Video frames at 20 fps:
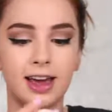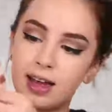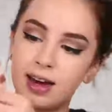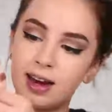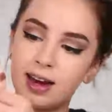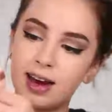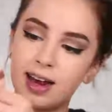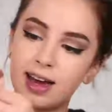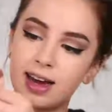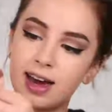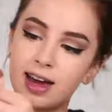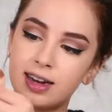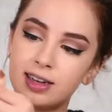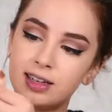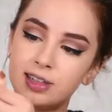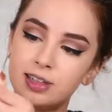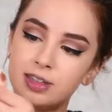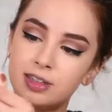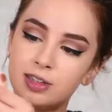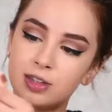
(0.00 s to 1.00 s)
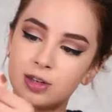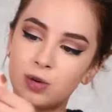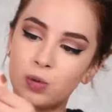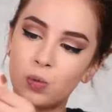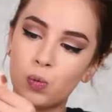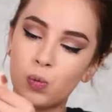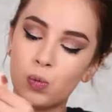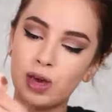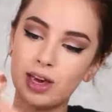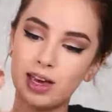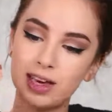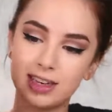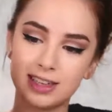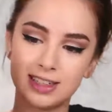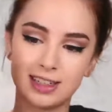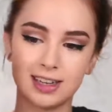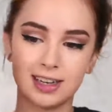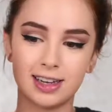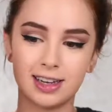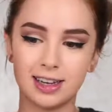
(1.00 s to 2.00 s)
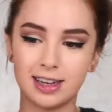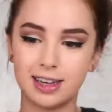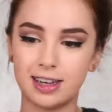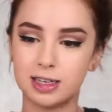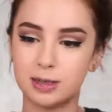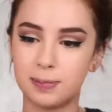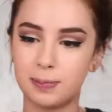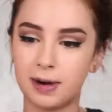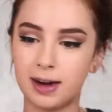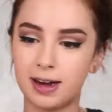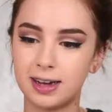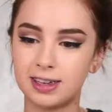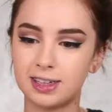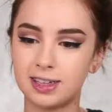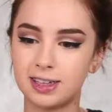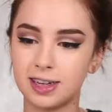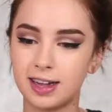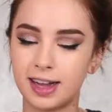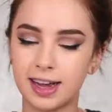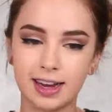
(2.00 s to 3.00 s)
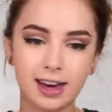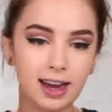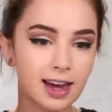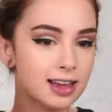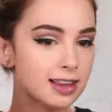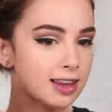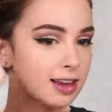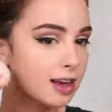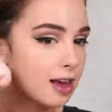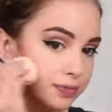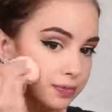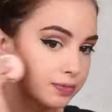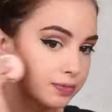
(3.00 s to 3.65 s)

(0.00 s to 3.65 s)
and then I kind of squeeze the sponge like that.